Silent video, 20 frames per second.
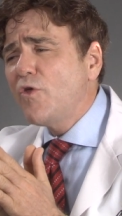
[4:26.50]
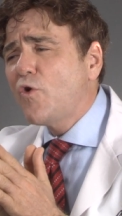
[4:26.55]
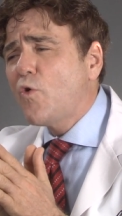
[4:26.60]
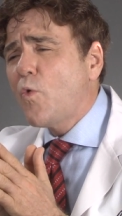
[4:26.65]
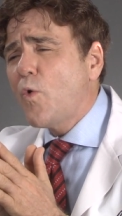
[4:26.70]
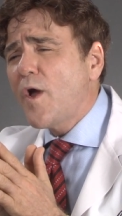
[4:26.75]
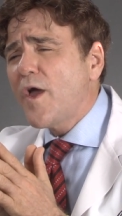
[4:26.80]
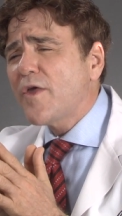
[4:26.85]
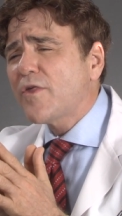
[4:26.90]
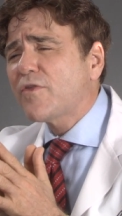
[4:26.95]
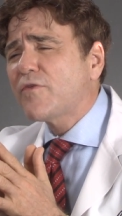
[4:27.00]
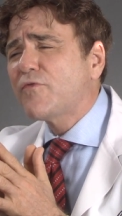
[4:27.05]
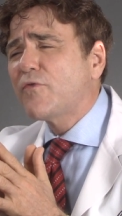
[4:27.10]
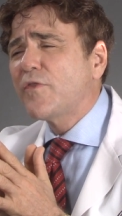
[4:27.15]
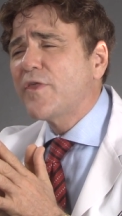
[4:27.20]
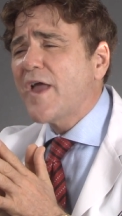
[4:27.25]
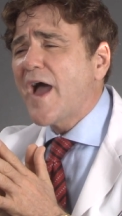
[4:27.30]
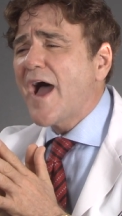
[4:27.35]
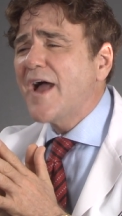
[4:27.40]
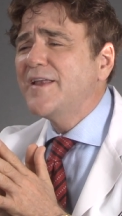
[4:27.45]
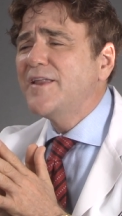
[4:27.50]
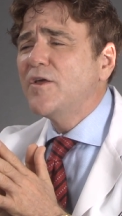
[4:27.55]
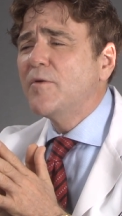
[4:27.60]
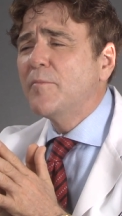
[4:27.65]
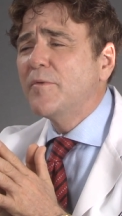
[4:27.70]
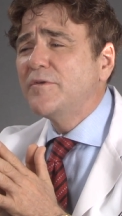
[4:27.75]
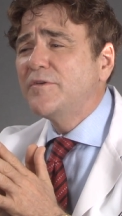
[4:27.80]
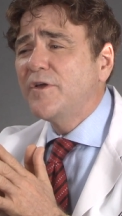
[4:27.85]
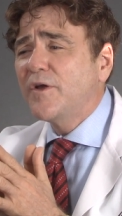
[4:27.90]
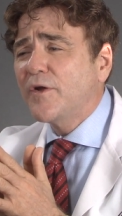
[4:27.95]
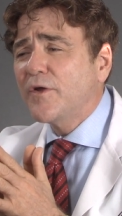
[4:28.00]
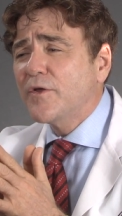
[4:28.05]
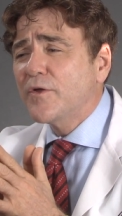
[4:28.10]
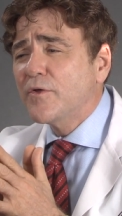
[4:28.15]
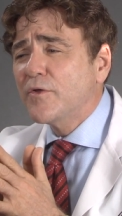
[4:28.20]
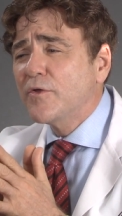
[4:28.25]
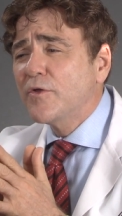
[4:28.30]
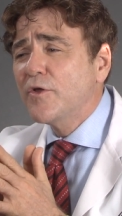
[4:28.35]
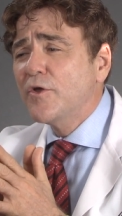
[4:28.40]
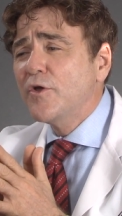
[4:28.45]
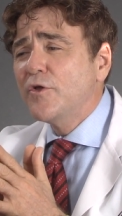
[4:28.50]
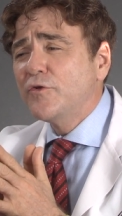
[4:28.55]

the quest for the ideal material